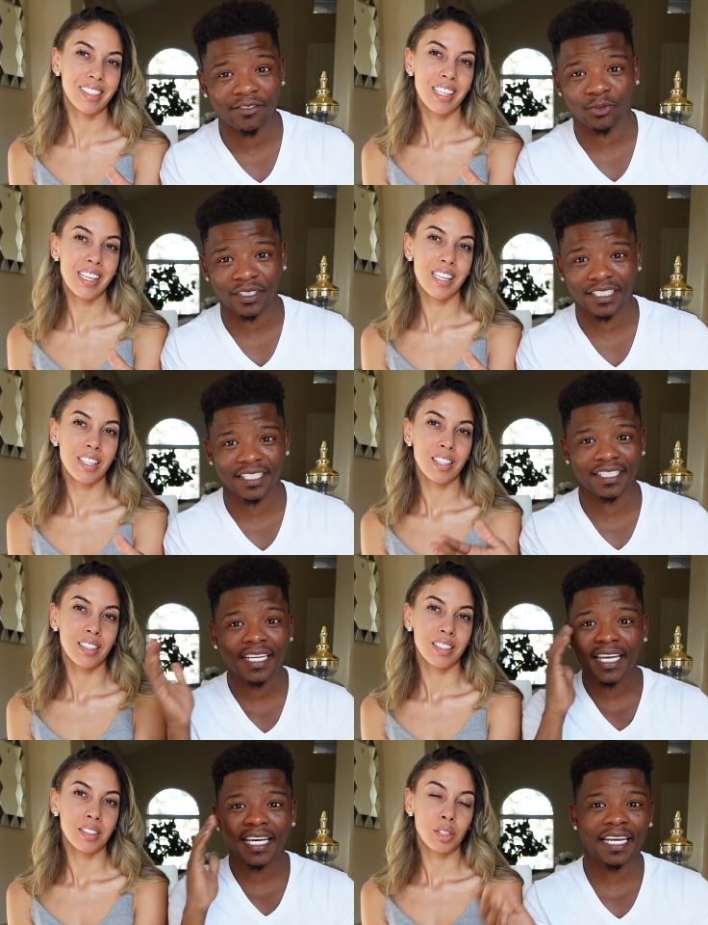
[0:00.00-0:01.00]
Speaker 1: no kid.
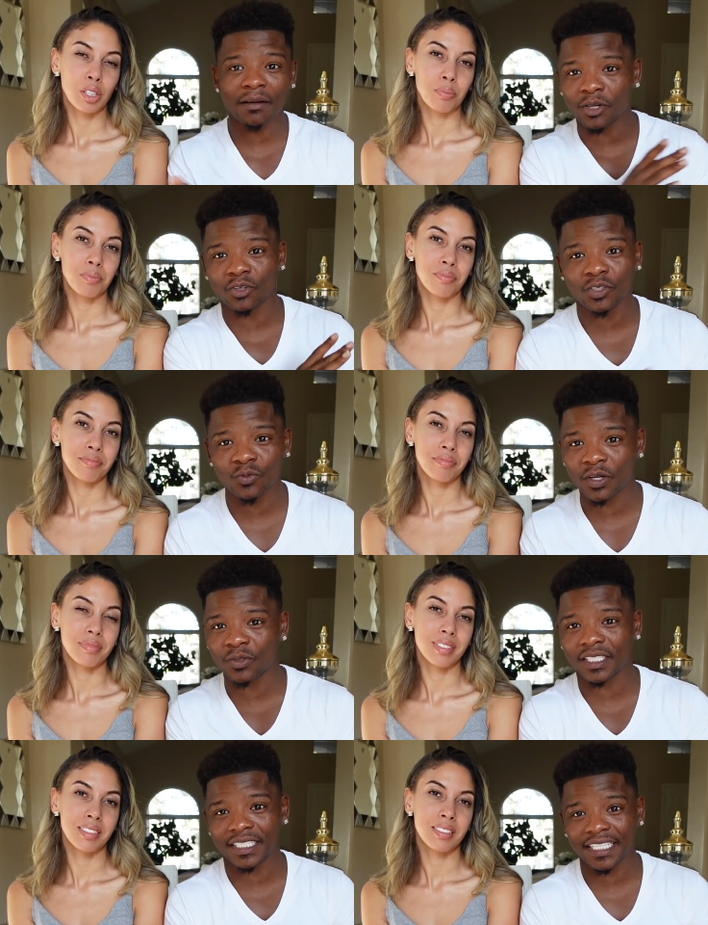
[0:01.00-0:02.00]
And I'm the only one
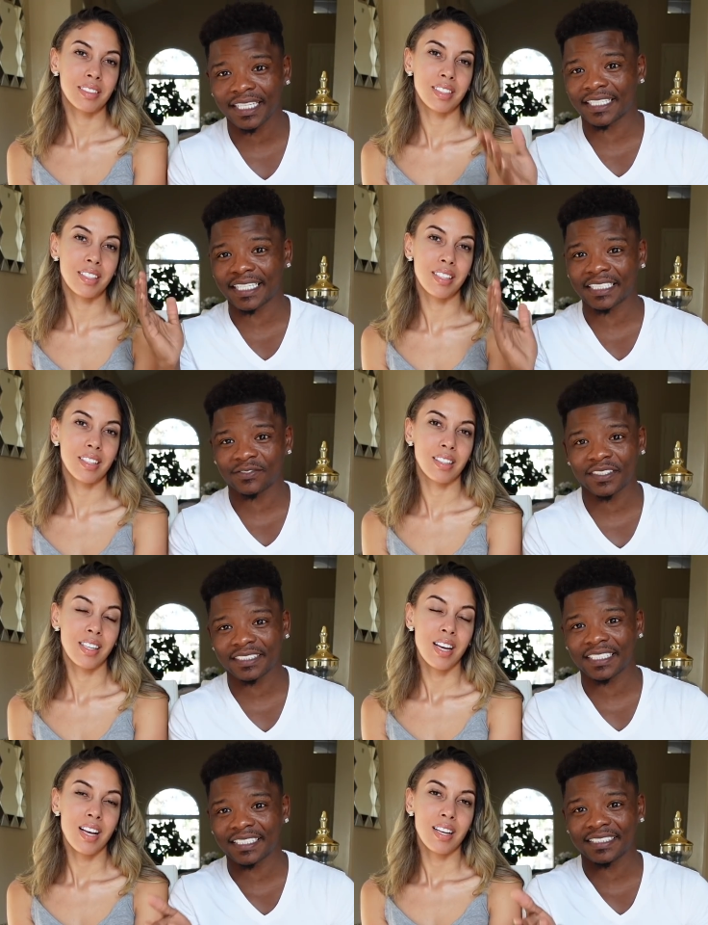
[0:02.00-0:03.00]
with a kid that's
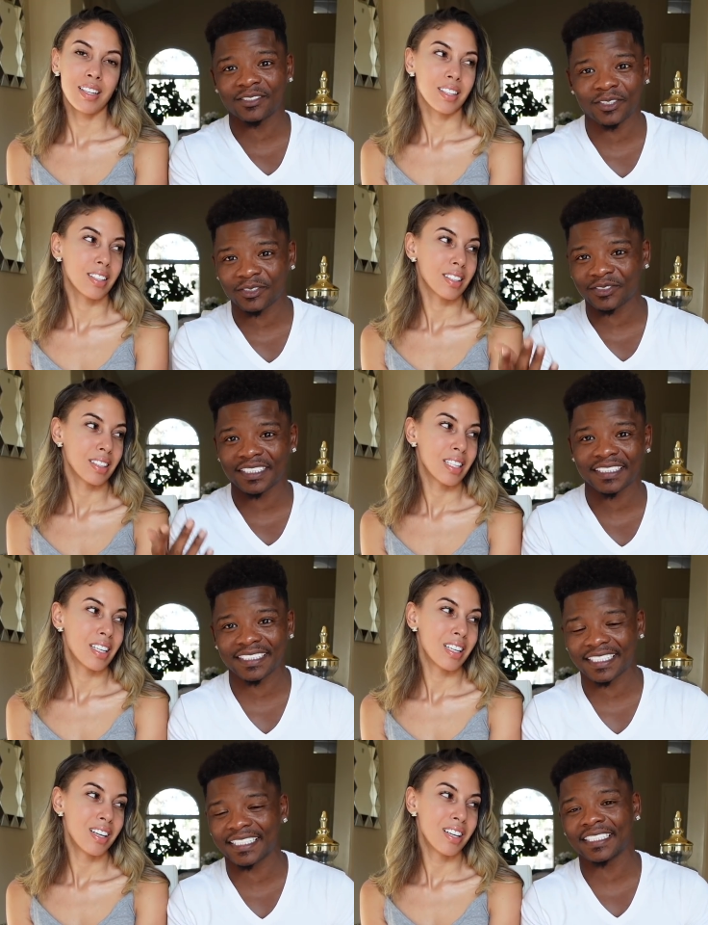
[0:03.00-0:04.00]
15 going on
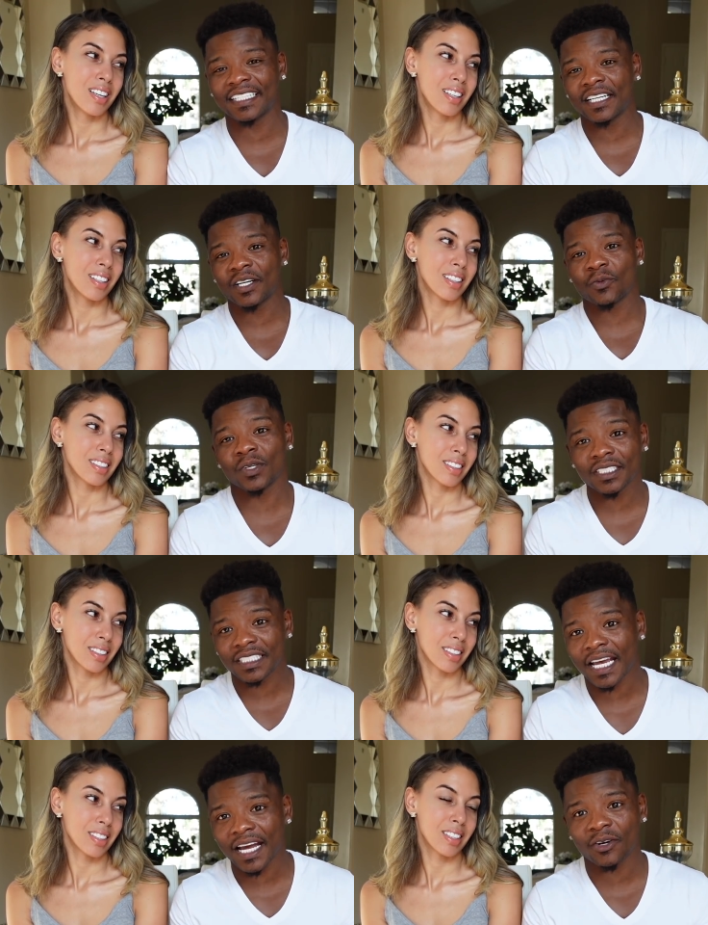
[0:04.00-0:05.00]
16 with a
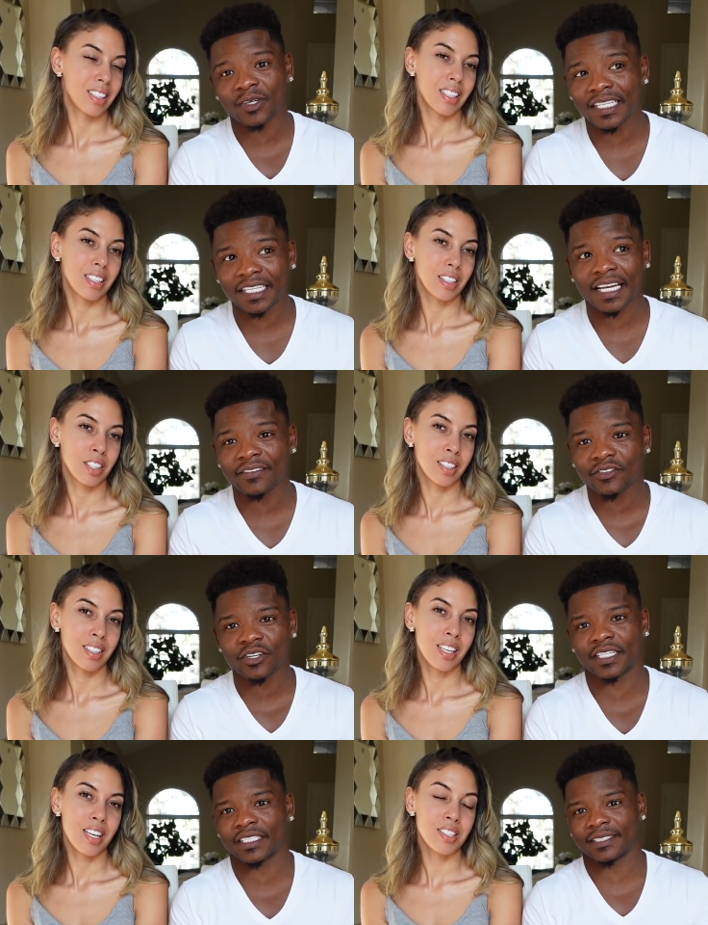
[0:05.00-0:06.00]
child in the ninth
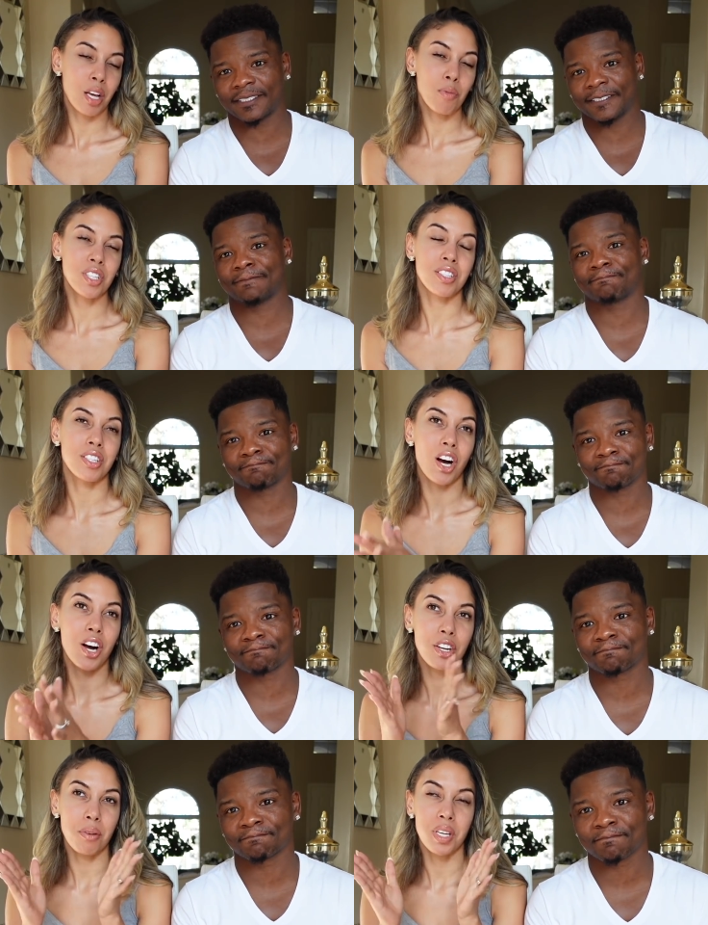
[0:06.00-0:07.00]
grade.
Speaker 2: Some just
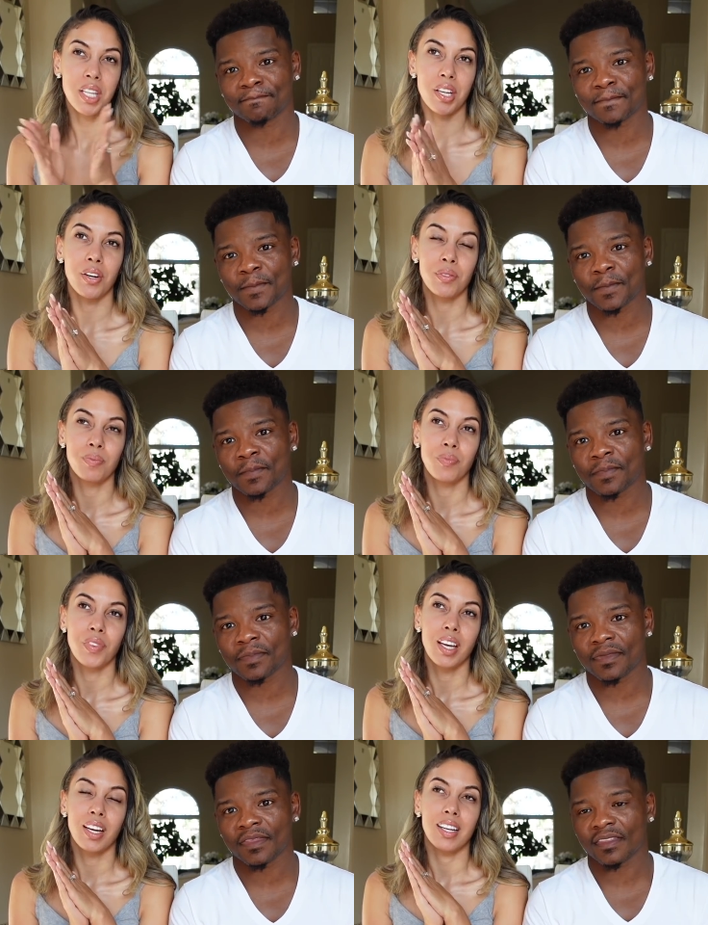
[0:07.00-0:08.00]
dawned on me though.
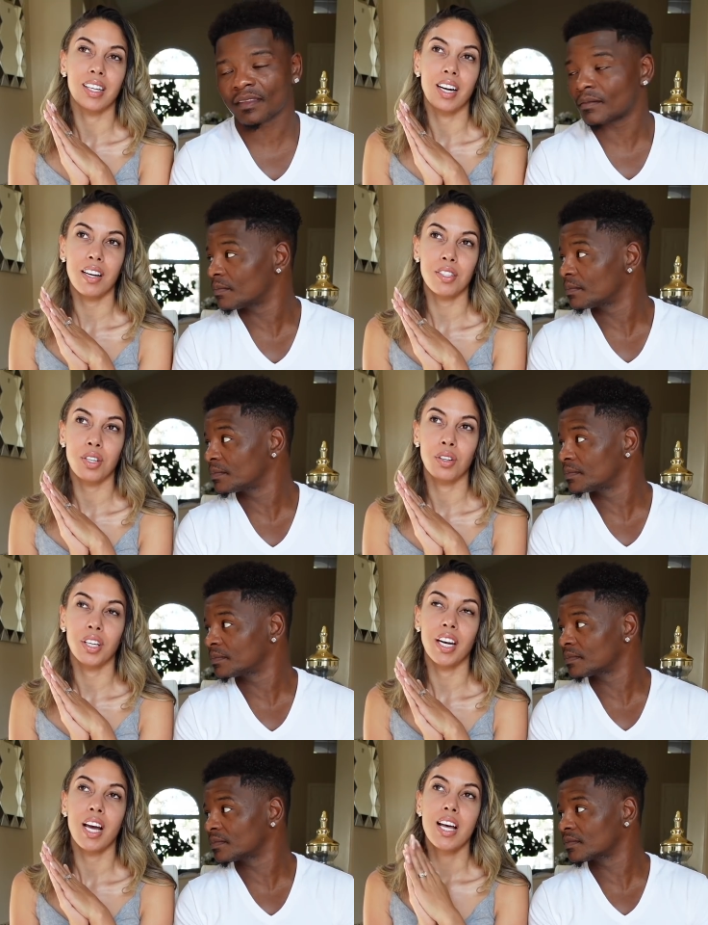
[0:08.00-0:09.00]
And God is so
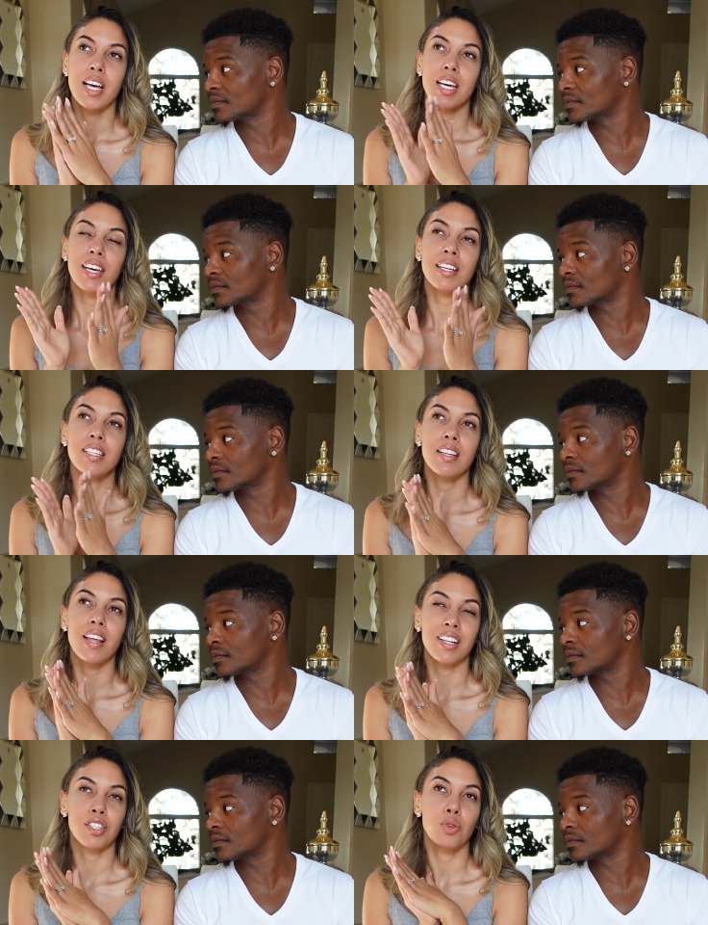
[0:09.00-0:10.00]
good he did
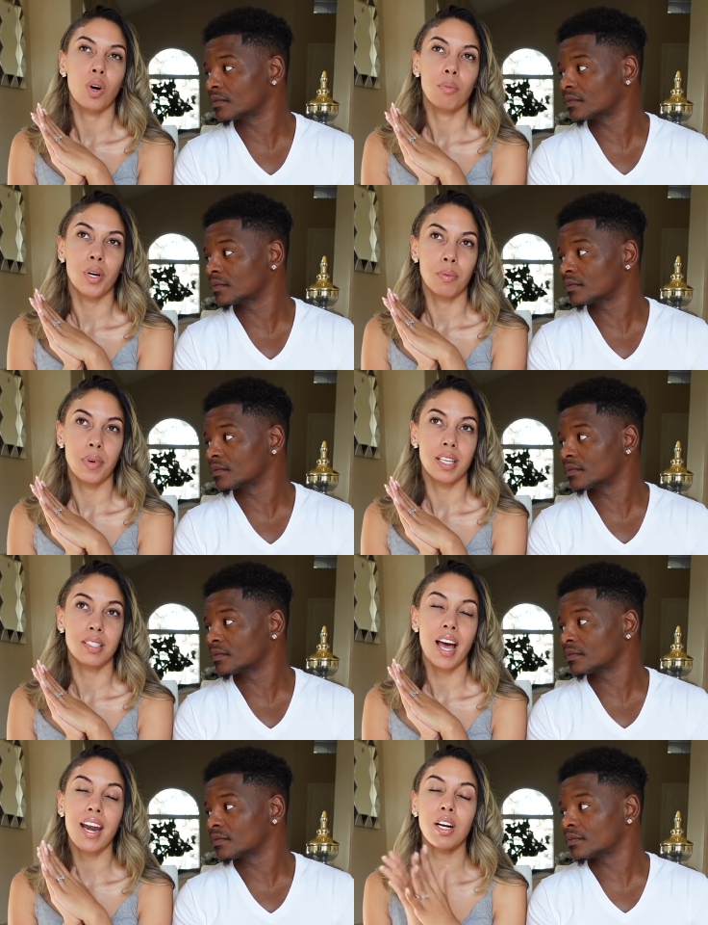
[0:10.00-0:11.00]
that to you on purpose.
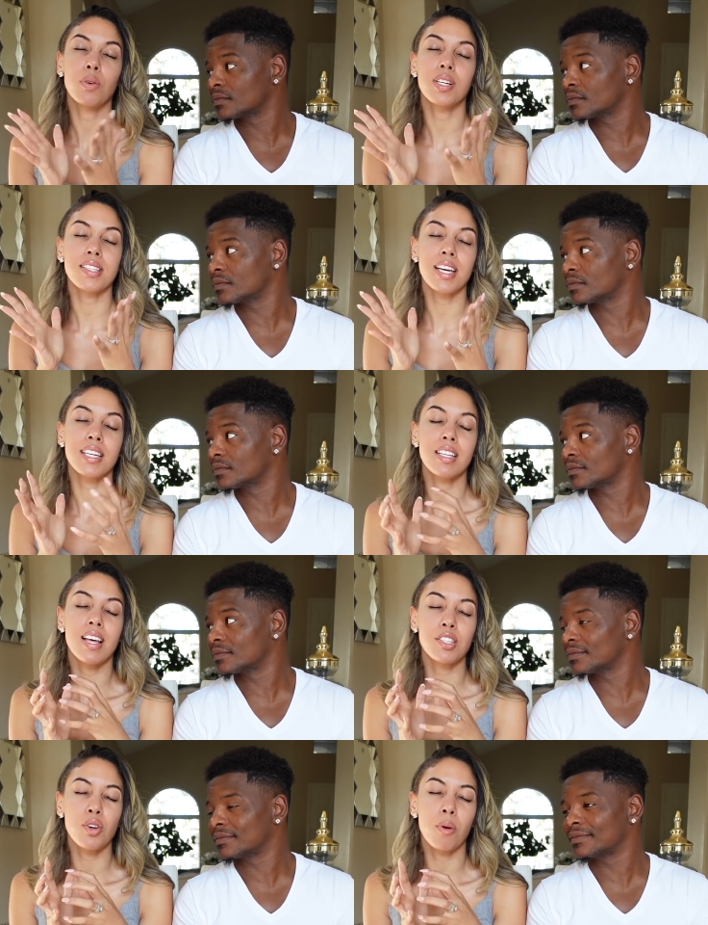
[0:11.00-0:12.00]
And I don't want to say he did that to